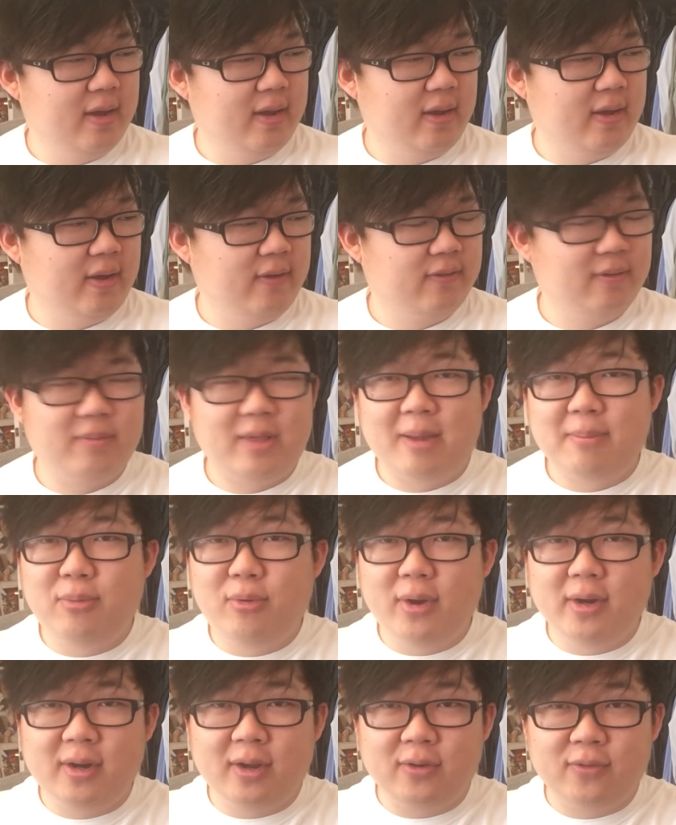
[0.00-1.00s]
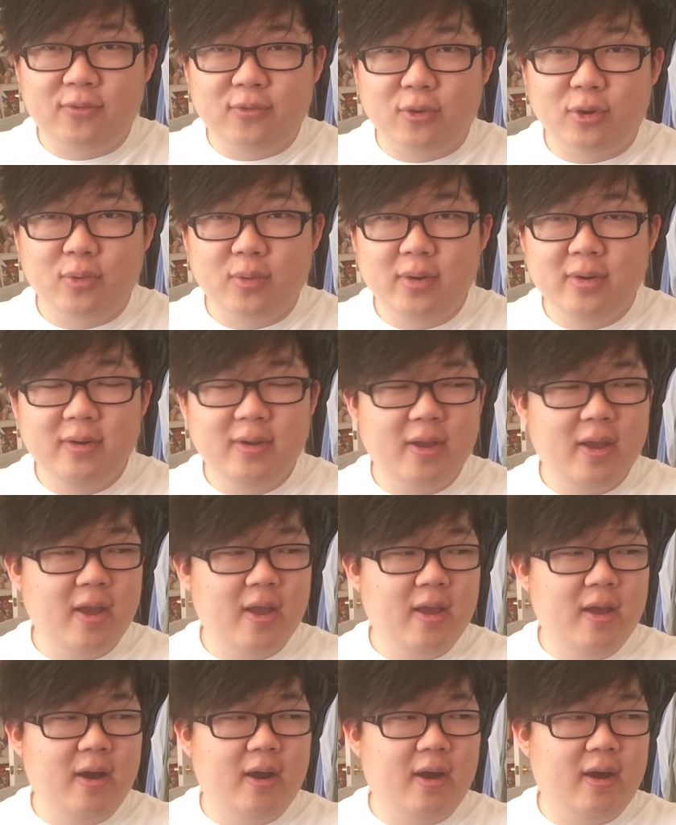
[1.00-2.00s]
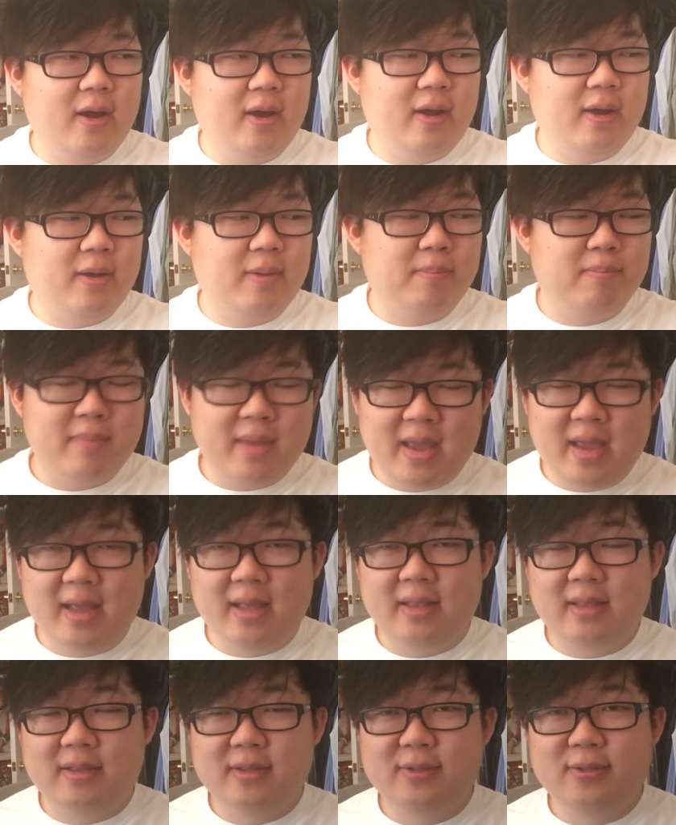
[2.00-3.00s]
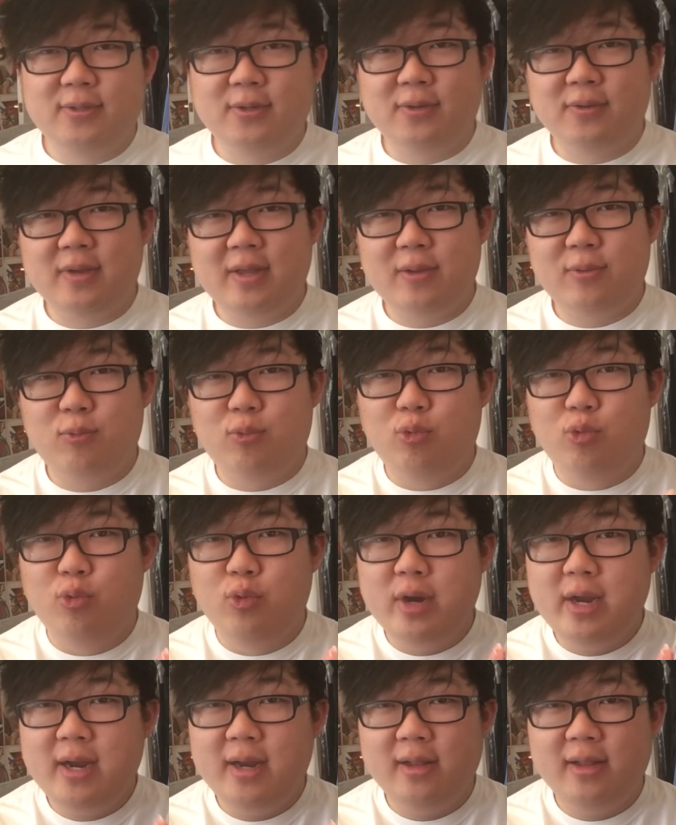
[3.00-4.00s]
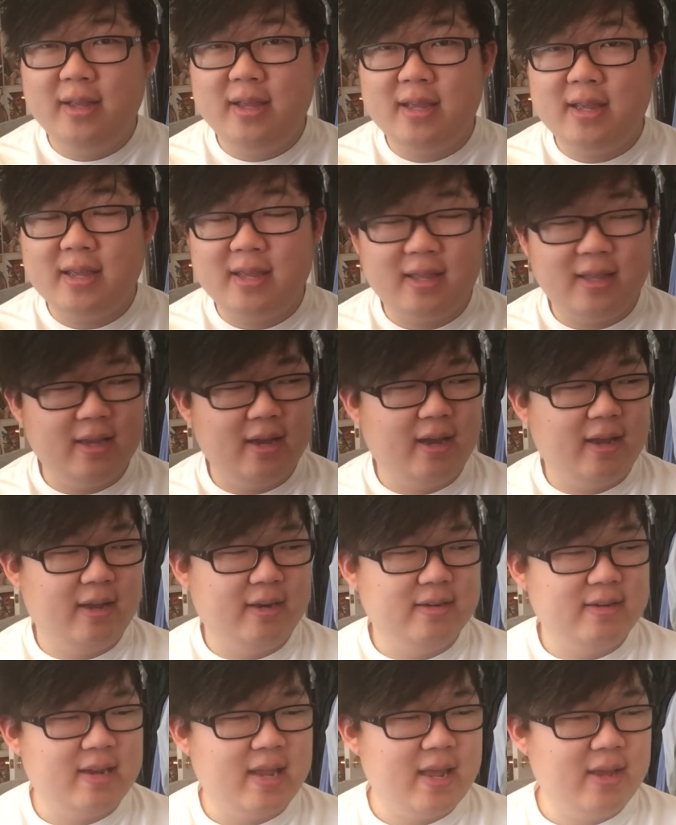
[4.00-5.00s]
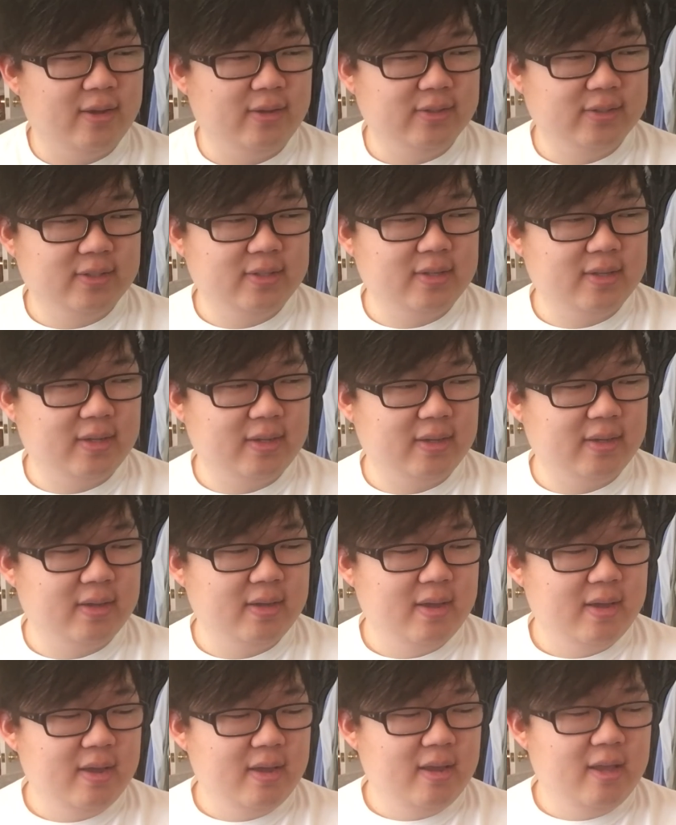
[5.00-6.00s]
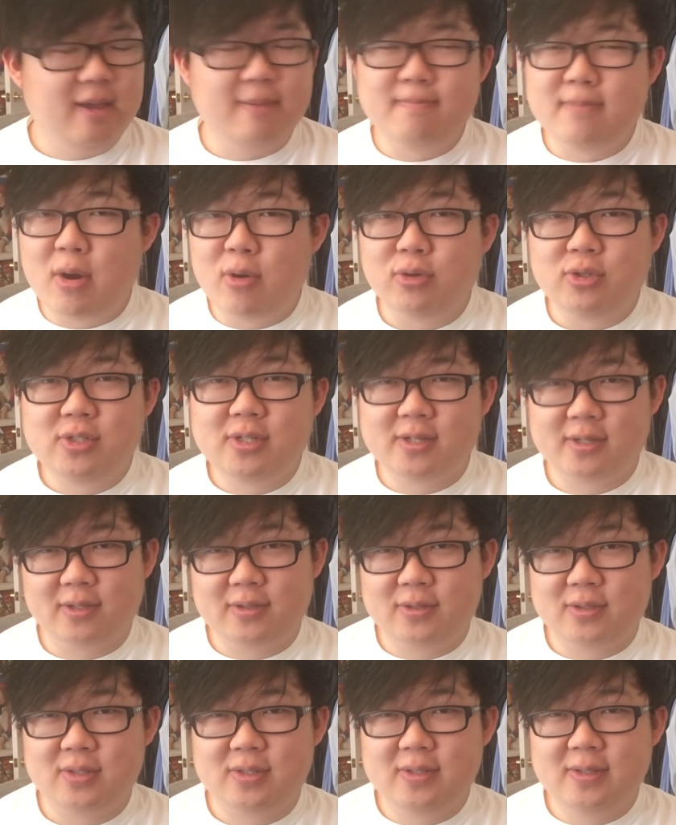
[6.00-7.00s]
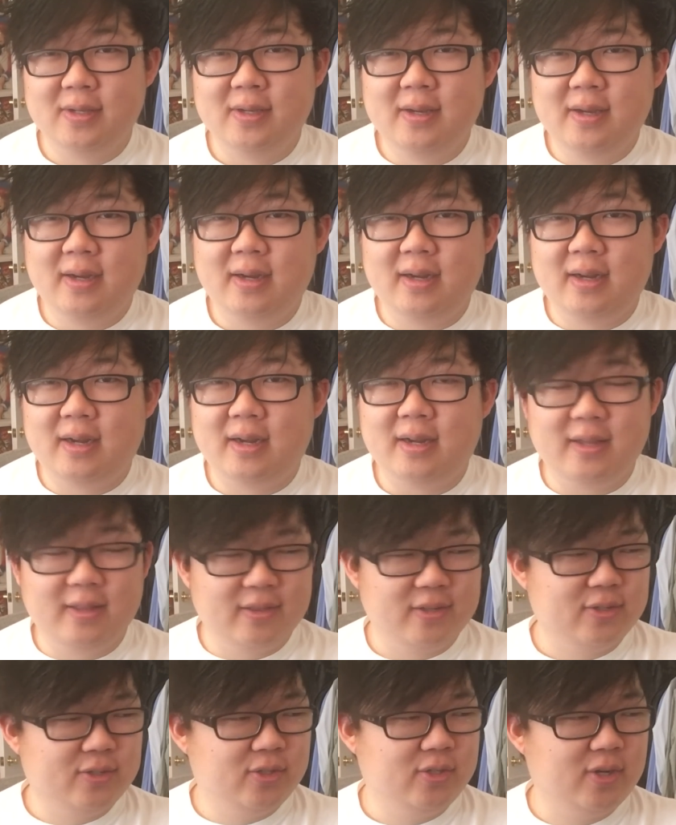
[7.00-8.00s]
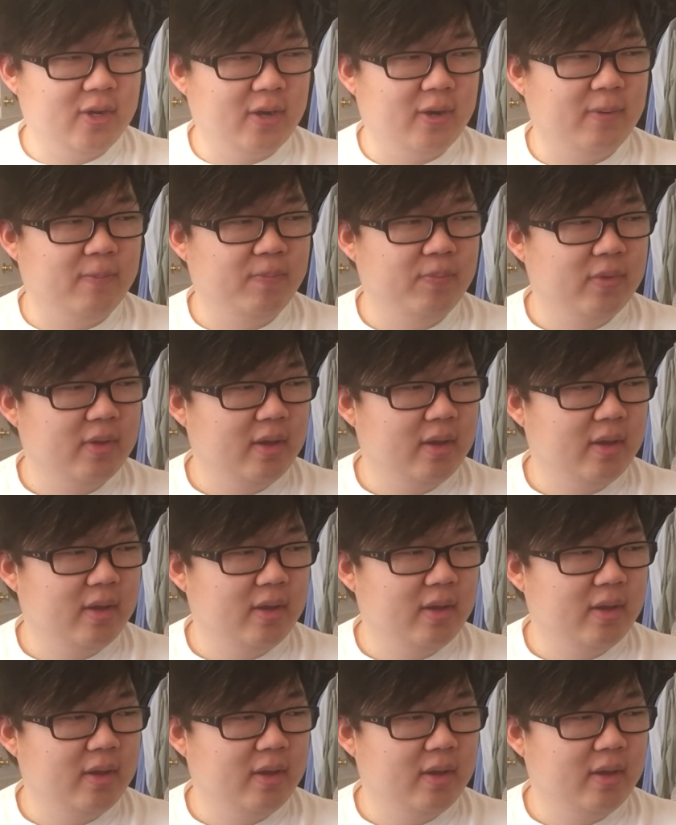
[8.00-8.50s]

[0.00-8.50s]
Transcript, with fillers: uh, from that point on forward, uh, man. So it really uh, nails the emotions uh, in this show.